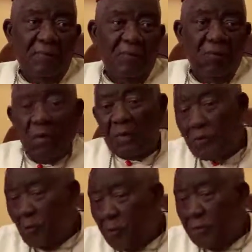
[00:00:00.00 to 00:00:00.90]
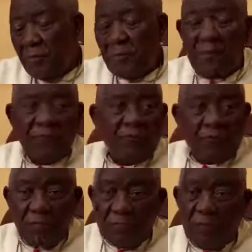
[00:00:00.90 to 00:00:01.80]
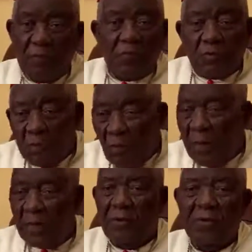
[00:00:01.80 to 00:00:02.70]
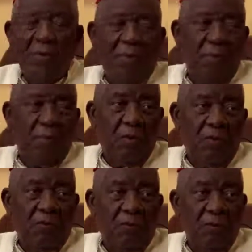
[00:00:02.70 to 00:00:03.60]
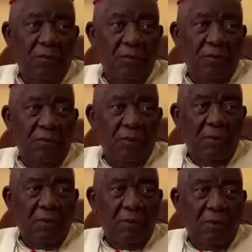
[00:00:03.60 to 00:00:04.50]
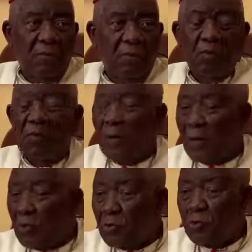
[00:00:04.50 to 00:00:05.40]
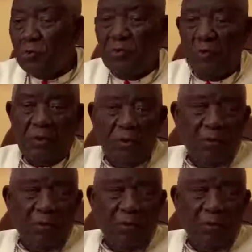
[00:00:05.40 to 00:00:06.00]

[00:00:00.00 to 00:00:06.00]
We also got report from those who are not Amba boys, but who were contributing